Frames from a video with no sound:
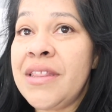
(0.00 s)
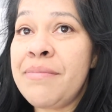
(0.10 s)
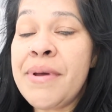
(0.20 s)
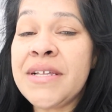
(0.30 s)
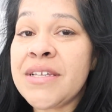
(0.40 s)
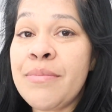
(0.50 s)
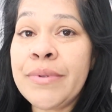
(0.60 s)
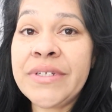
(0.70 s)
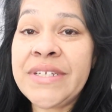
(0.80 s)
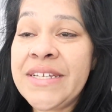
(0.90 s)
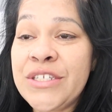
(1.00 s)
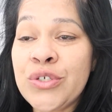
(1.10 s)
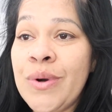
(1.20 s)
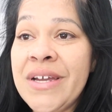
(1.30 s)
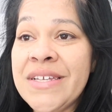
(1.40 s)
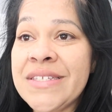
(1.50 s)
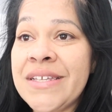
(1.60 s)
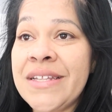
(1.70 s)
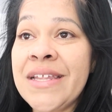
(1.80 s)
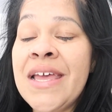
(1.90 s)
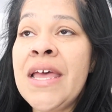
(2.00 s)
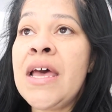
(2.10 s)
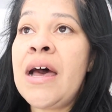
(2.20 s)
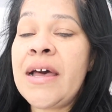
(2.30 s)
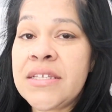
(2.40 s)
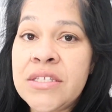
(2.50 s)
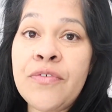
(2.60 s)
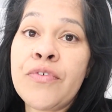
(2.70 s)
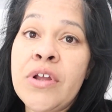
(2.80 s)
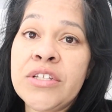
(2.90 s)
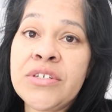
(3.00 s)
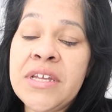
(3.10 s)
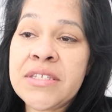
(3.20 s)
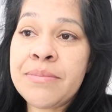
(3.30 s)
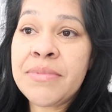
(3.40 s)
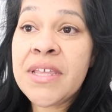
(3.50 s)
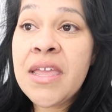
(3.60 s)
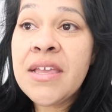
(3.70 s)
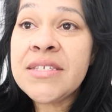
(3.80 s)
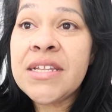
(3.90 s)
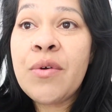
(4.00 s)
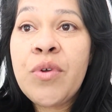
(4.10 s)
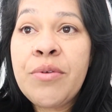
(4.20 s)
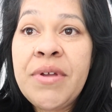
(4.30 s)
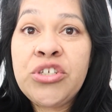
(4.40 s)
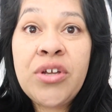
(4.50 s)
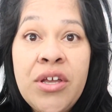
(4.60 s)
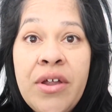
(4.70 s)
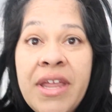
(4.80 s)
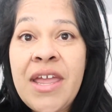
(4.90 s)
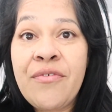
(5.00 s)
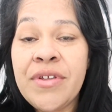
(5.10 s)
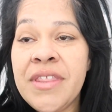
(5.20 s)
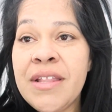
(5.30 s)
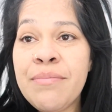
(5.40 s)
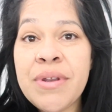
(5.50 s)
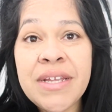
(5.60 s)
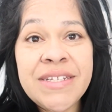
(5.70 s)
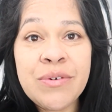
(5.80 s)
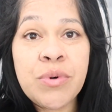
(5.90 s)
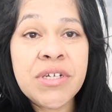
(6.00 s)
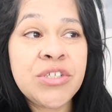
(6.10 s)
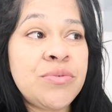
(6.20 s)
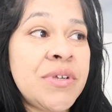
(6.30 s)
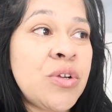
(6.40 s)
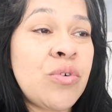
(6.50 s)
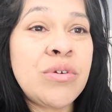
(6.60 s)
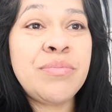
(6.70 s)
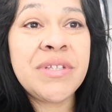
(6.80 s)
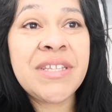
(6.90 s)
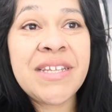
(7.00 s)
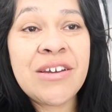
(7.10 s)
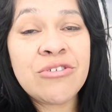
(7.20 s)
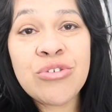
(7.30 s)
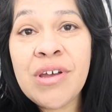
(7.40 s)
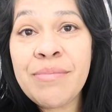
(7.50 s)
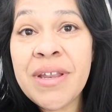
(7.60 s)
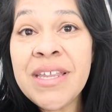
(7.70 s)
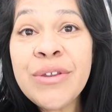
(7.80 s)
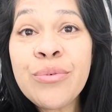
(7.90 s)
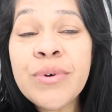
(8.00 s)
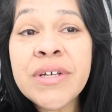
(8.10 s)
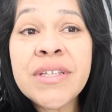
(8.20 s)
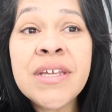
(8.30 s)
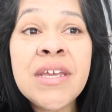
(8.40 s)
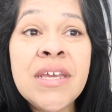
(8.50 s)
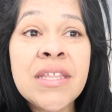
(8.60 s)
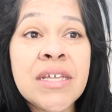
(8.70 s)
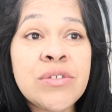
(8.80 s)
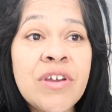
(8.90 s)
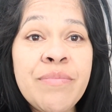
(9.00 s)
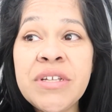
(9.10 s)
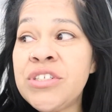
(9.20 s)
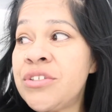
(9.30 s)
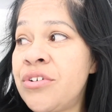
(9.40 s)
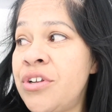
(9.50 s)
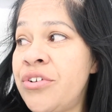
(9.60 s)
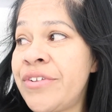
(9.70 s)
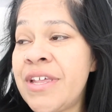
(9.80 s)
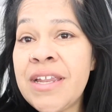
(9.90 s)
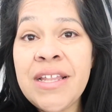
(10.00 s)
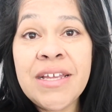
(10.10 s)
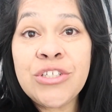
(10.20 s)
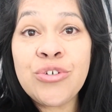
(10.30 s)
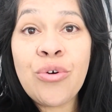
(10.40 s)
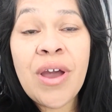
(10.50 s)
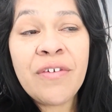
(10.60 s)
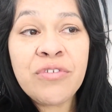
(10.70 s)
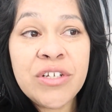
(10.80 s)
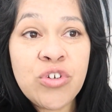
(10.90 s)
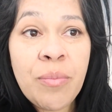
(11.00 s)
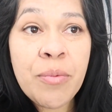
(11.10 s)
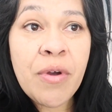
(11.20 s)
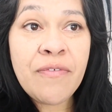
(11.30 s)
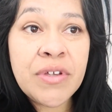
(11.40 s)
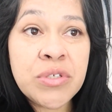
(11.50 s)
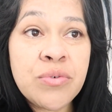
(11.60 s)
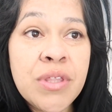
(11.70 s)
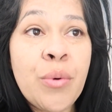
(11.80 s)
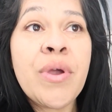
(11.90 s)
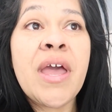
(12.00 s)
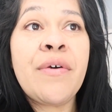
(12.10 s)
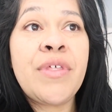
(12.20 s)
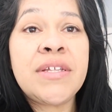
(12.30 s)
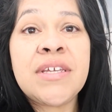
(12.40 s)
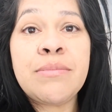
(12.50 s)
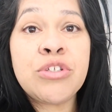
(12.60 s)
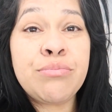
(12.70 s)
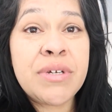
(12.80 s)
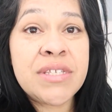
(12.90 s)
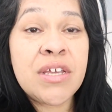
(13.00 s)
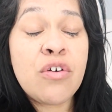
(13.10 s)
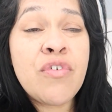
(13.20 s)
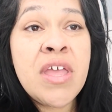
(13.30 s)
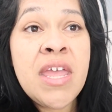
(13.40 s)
the past couple of days twice, and I still forgot to get some things, and I wanted to make sure I got everything. But I did wanted to record, but then I also have my little one. That's why I mentioned earlier that I like to go after I drop them off at school. That way I have that time to myself,